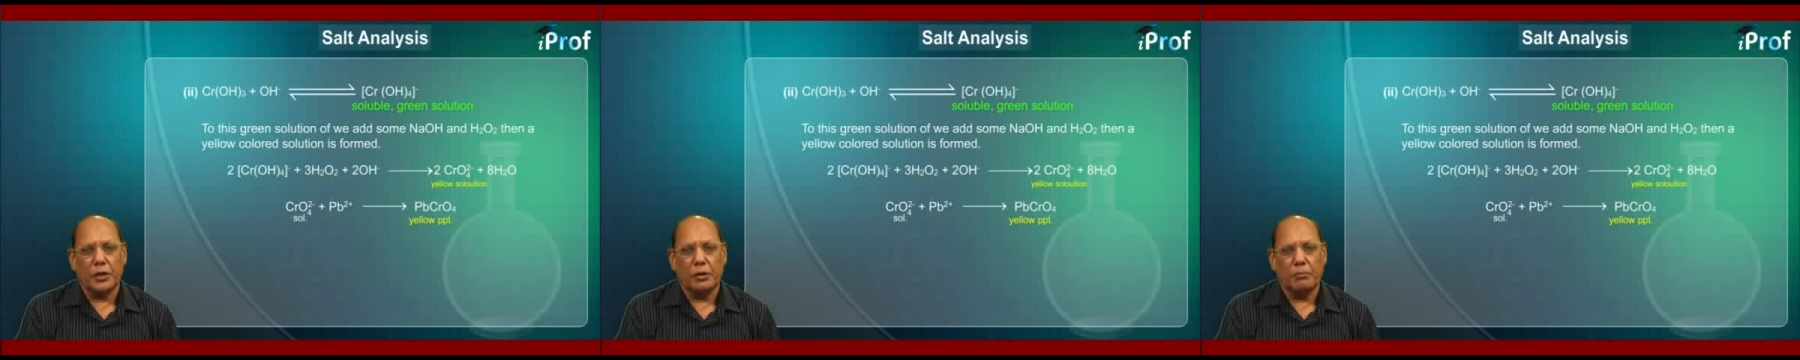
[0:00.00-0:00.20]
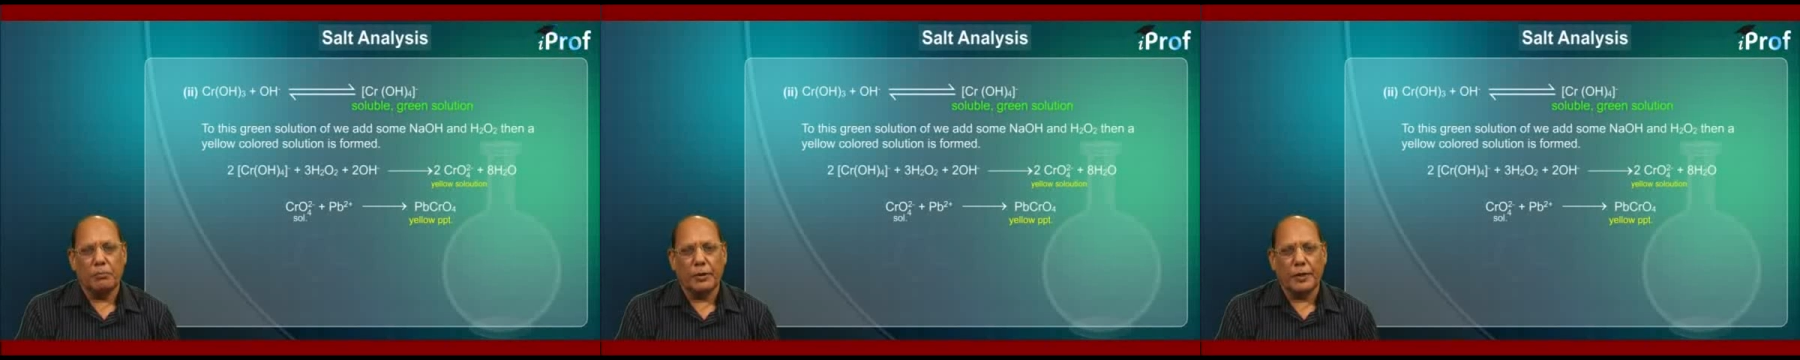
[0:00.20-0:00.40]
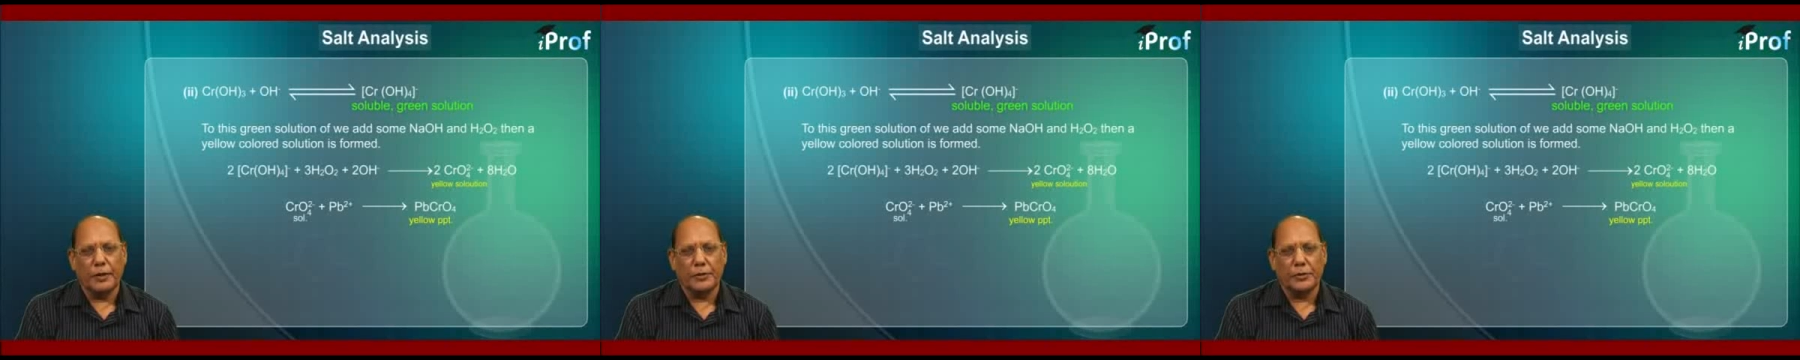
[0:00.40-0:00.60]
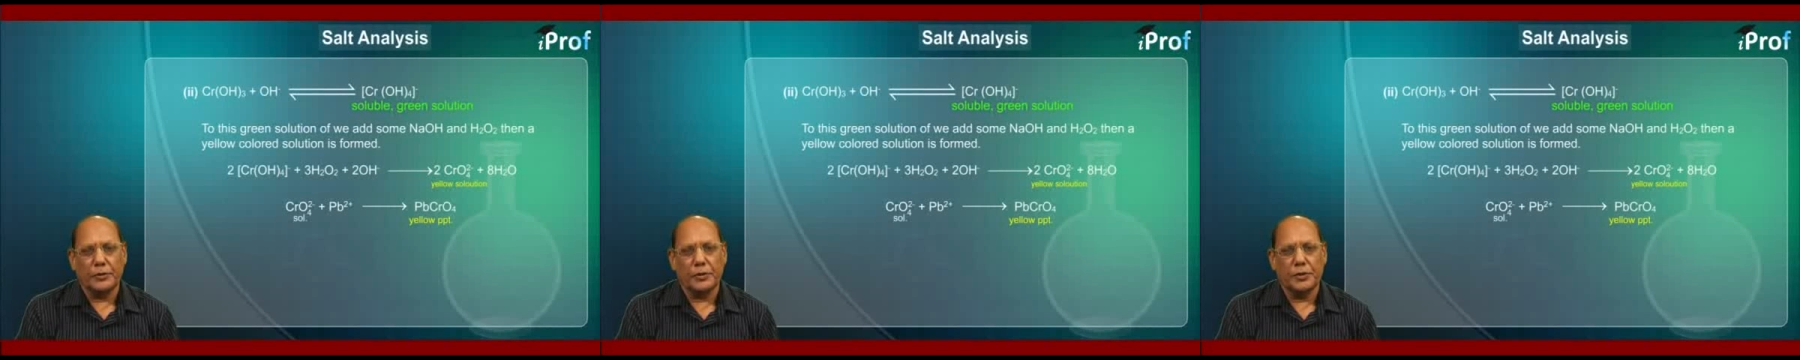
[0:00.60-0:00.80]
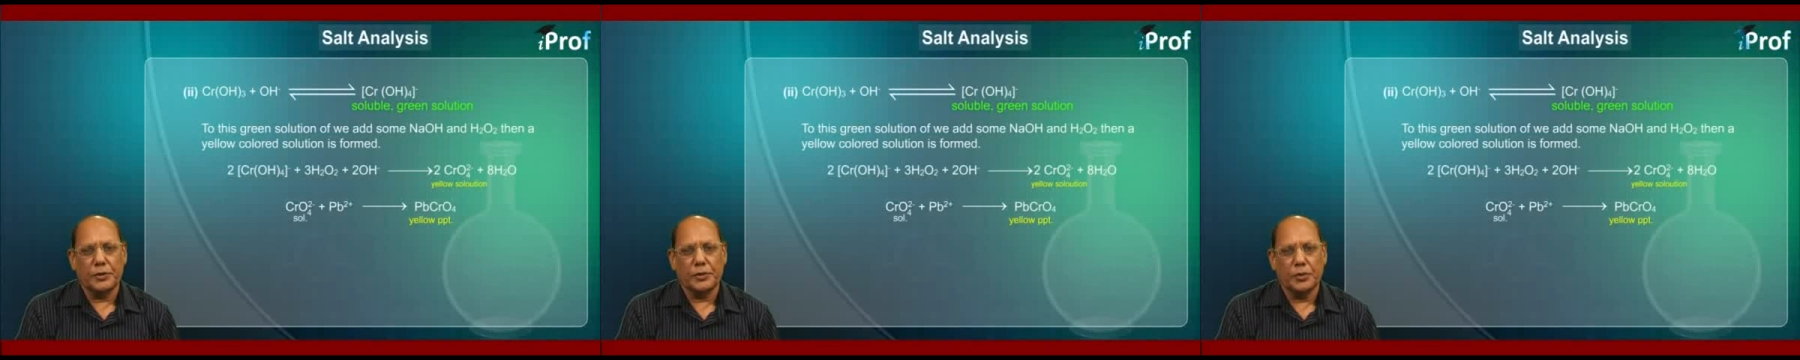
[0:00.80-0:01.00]
complex,
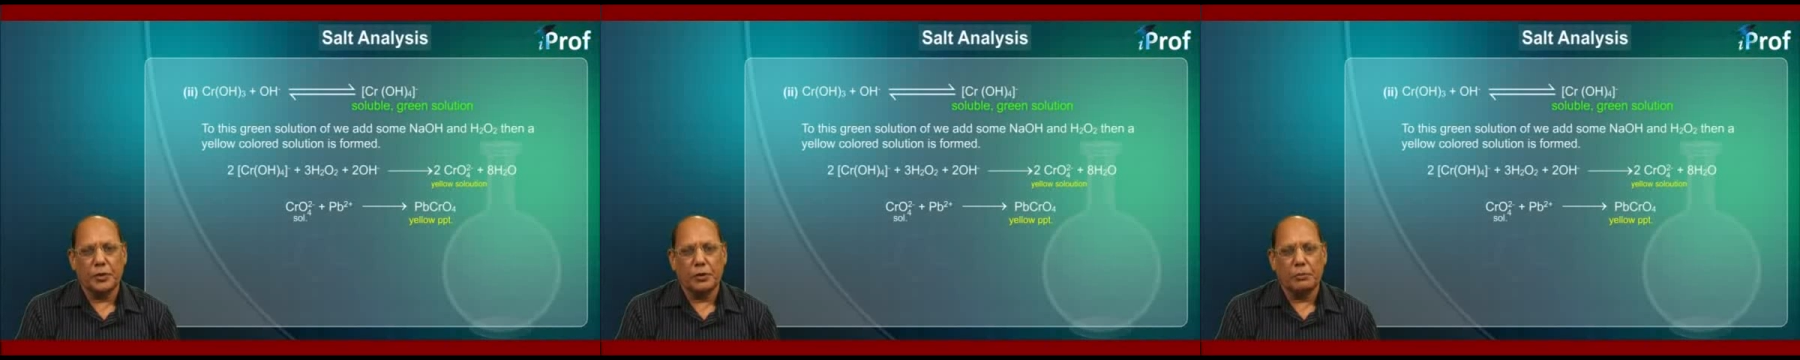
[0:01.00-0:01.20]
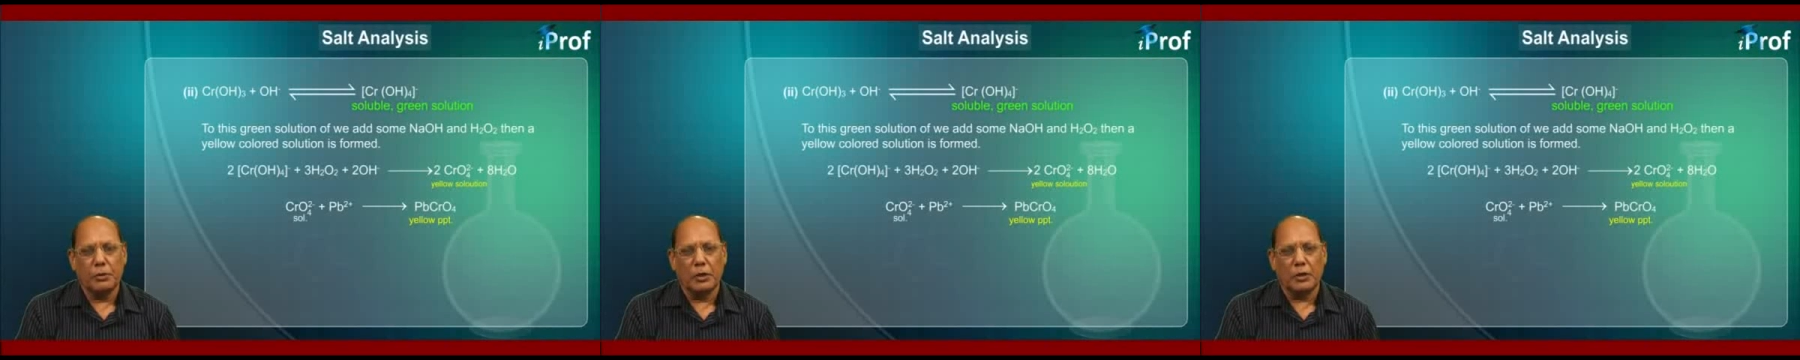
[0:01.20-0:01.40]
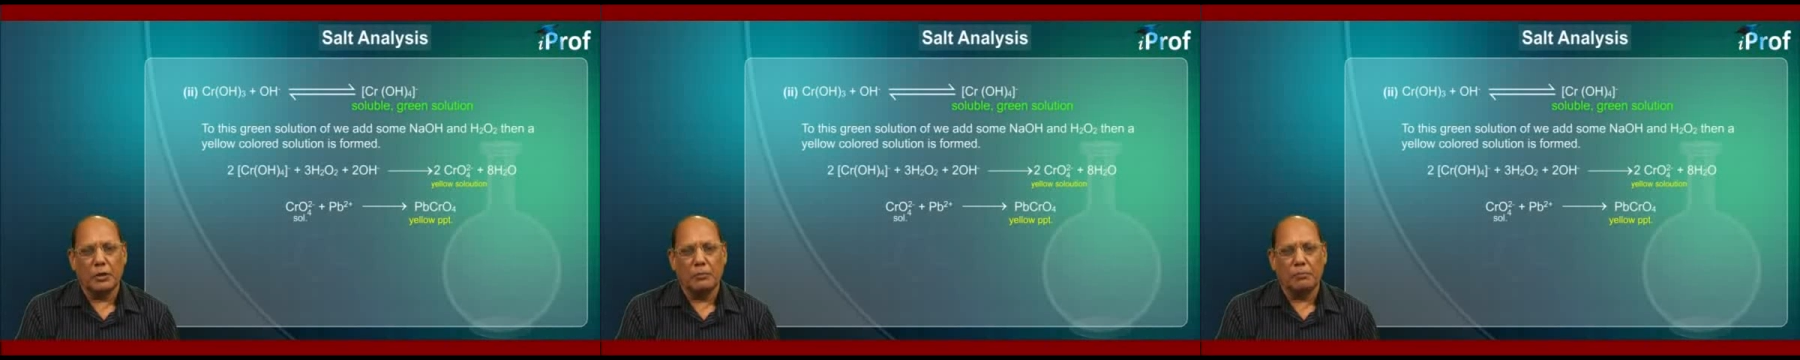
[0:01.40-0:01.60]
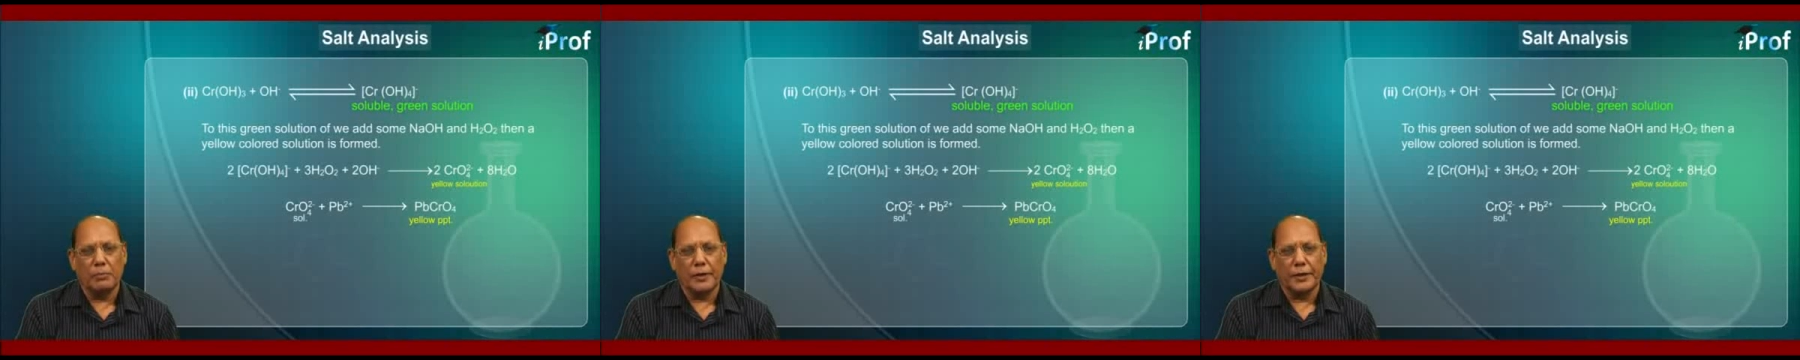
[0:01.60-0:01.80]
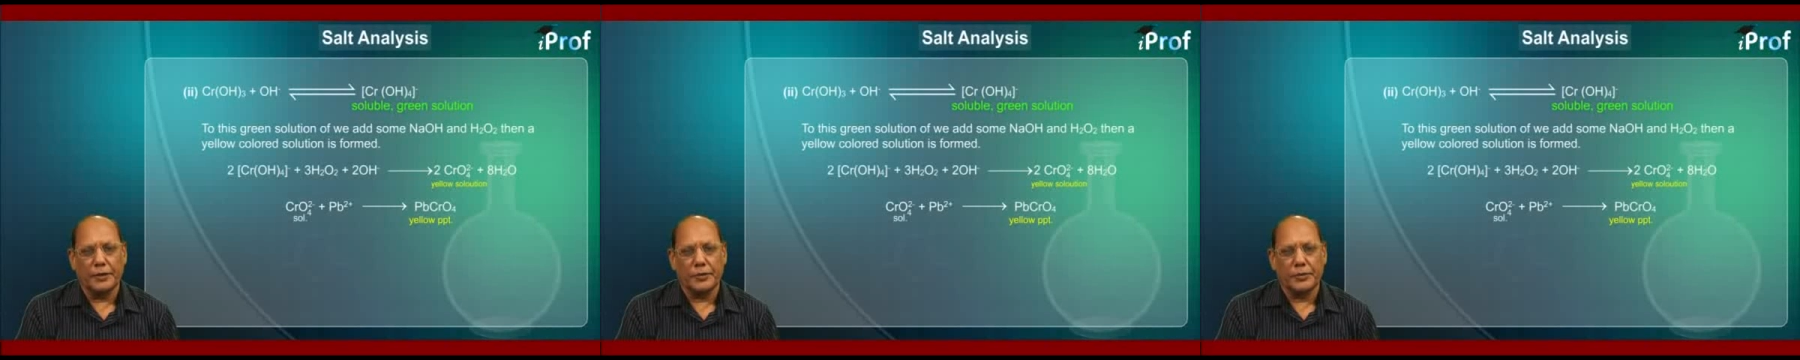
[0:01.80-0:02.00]
a soluble
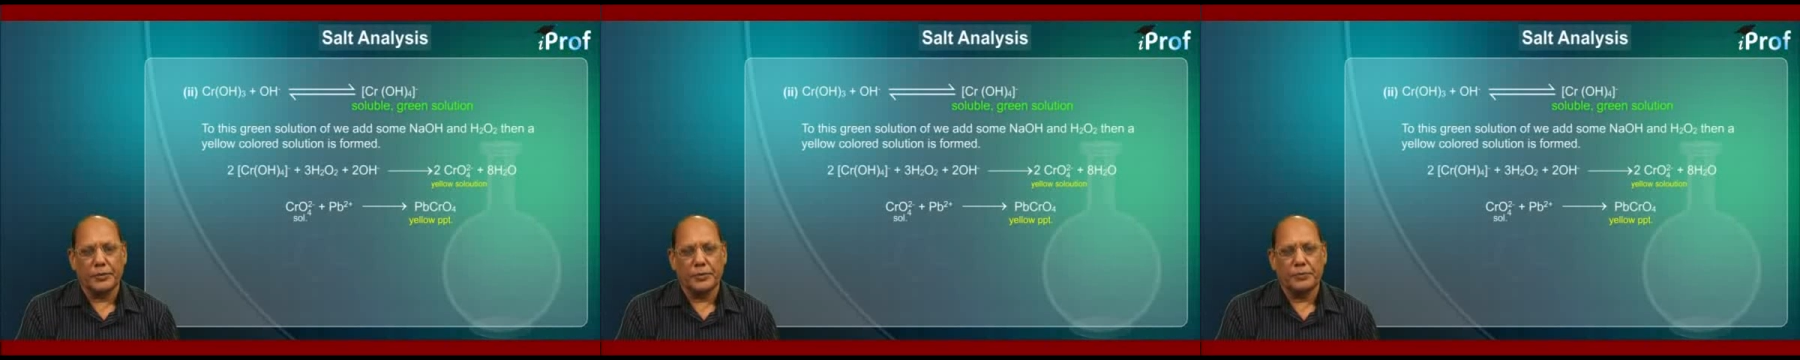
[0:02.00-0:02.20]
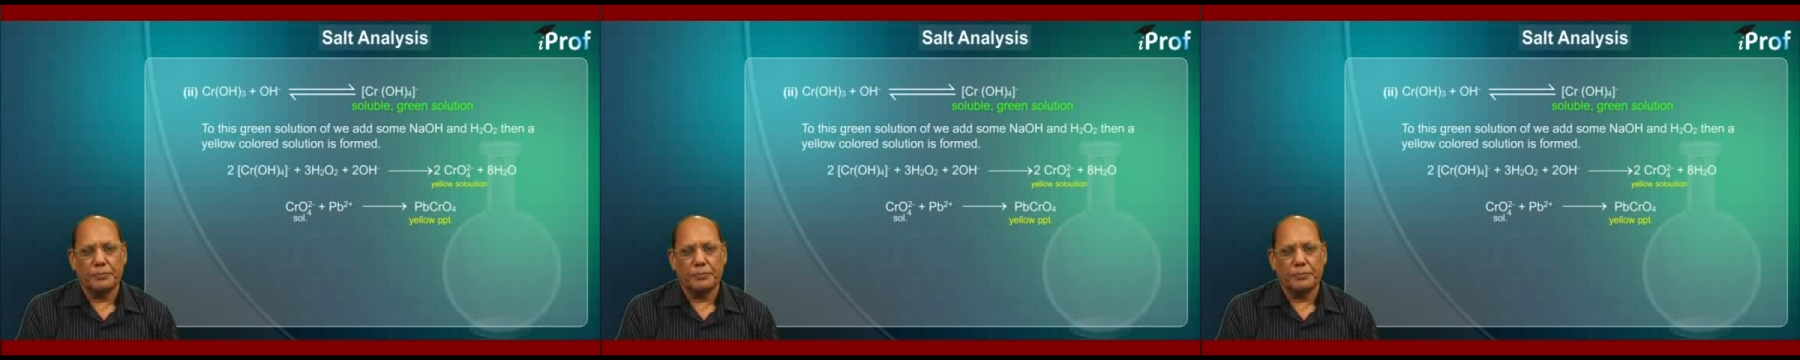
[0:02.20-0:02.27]
complex,